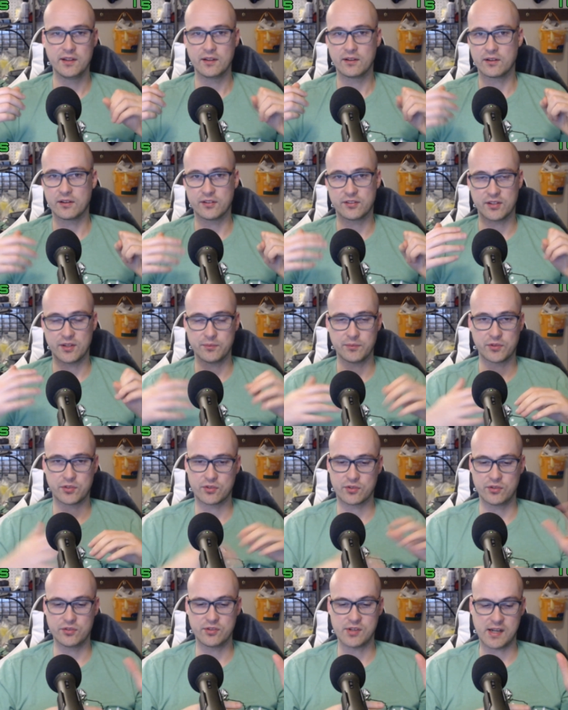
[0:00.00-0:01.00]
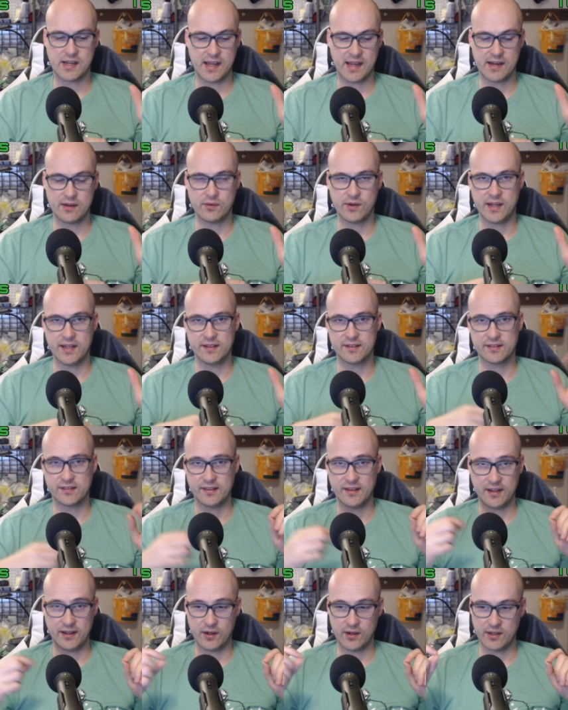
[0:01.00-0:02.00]
or some screws on ant weights,
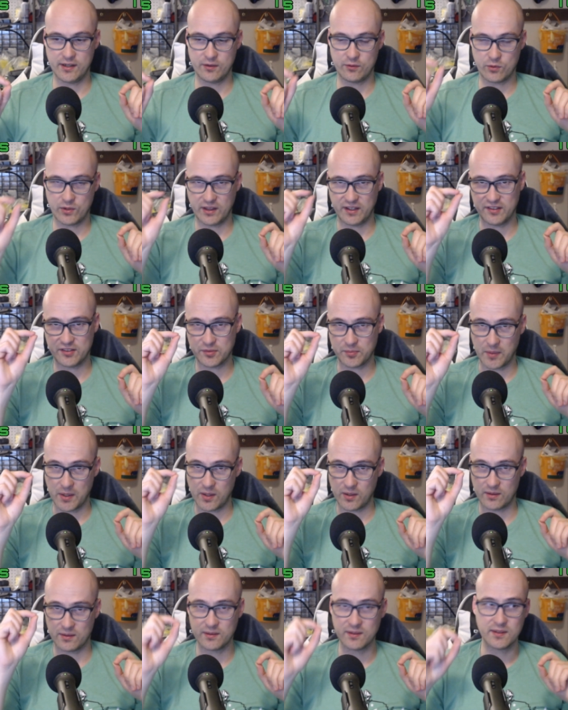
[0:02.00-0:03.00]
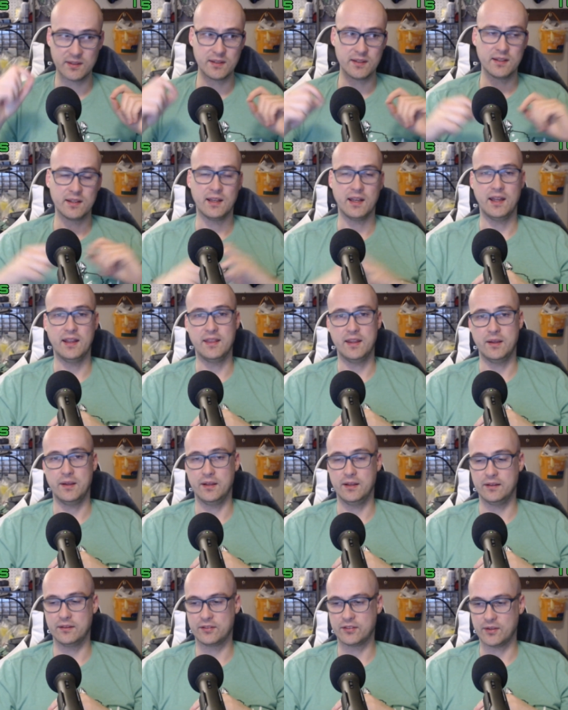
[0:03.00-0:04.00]
they get really small and
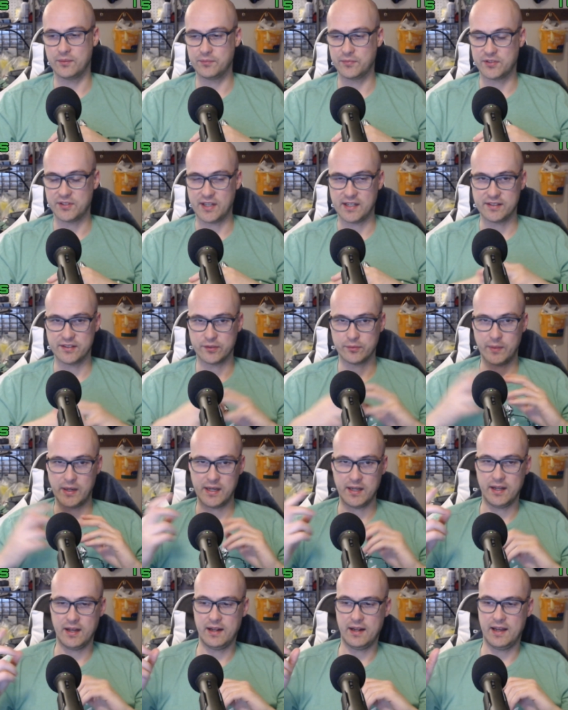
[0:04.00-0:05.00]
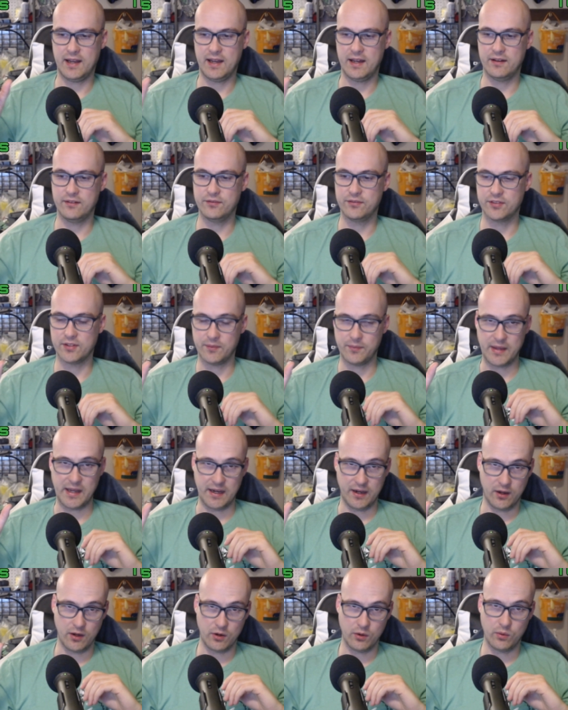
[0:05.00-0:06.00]
they, some sets might not have some
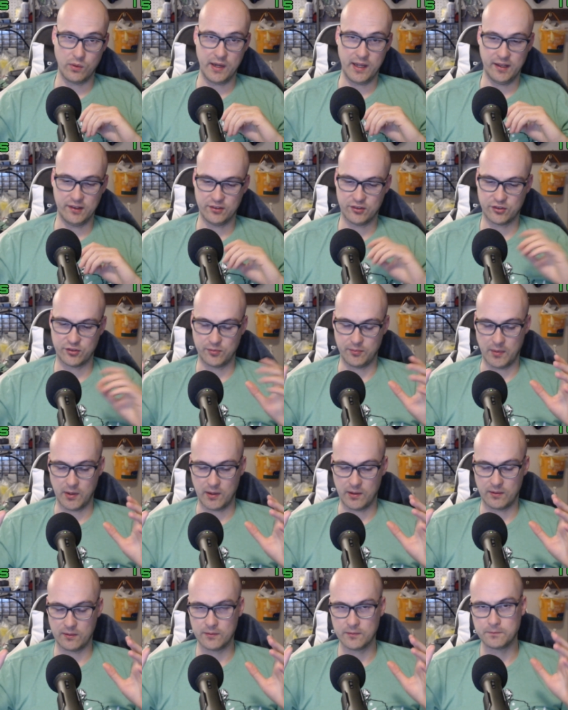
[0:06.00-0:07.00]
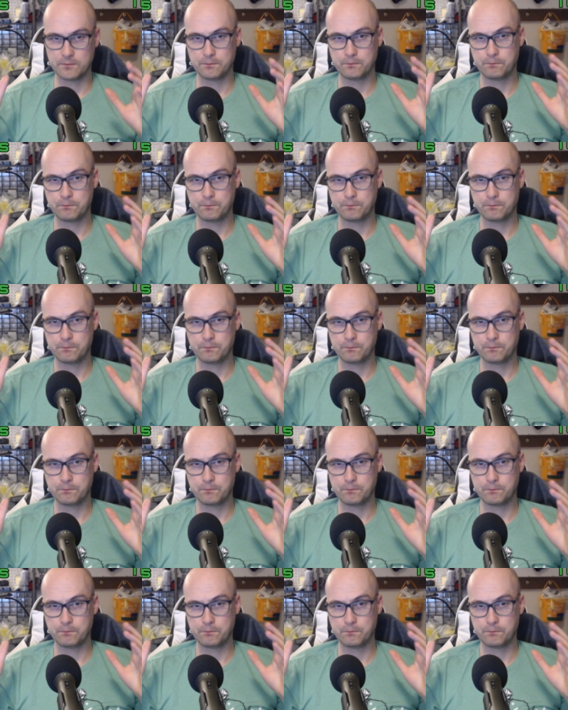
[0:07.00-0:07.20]
that go as small